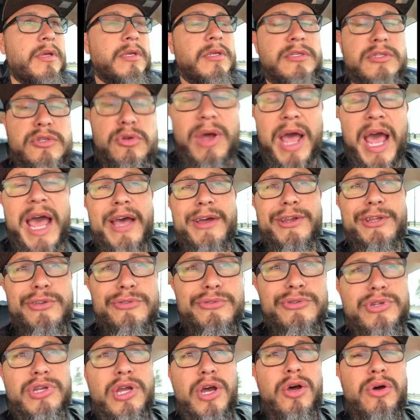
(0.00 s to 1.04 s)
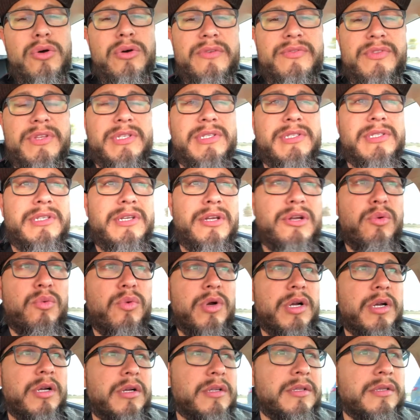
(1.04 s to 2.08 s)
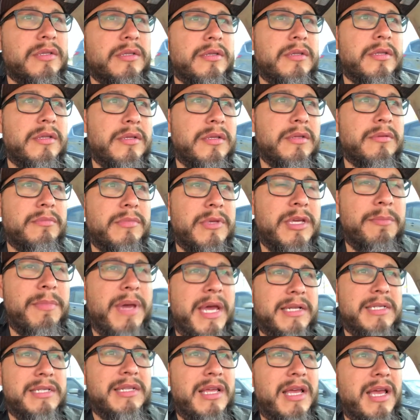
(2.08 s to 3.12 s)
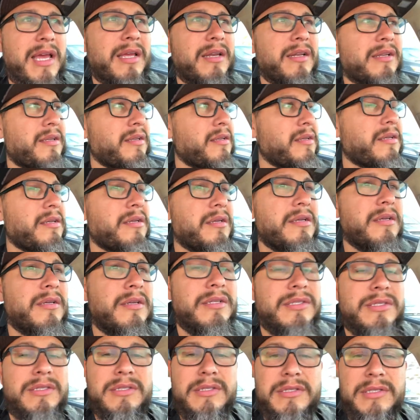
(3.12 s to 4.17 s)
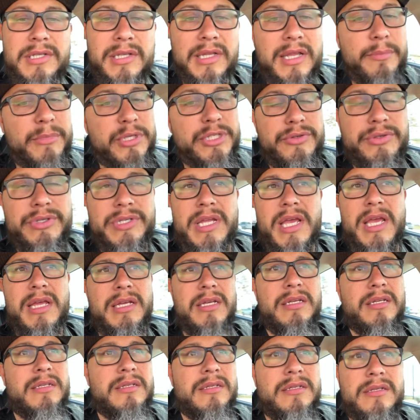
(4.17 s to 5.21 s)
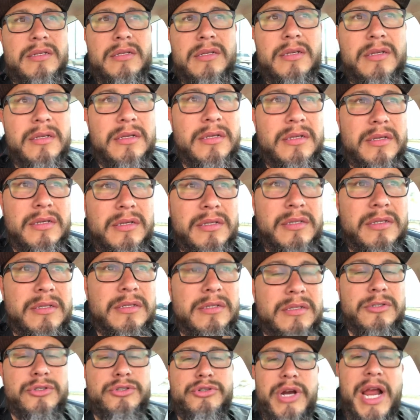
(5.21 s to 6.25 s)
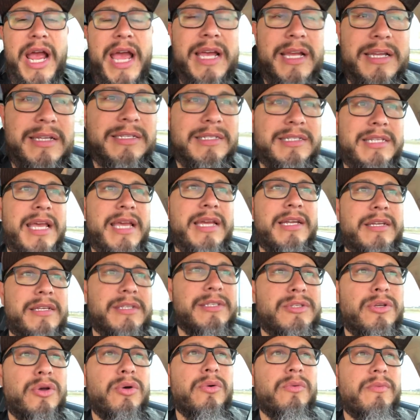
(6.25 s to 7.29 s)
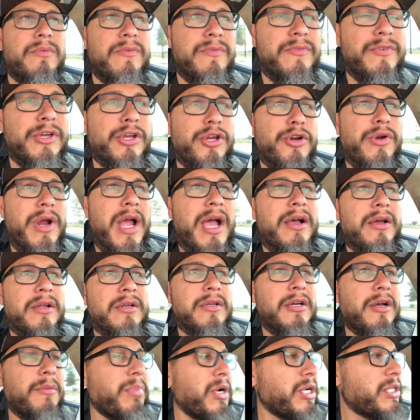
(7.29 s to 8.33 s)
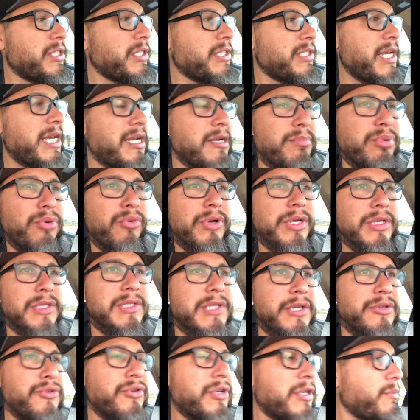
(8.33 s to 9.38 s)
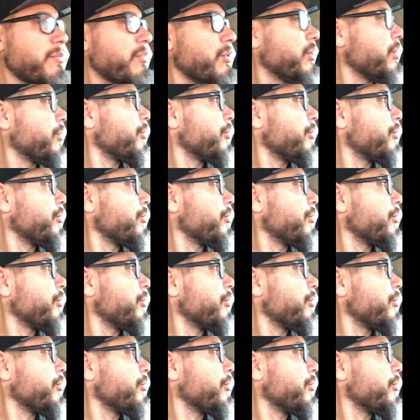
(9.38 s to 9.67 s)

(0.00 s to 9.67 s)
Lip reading: So how do you know if this is gonna work? Get back to that. Telemetry data, track data. So figure out a bunch of data points that you can put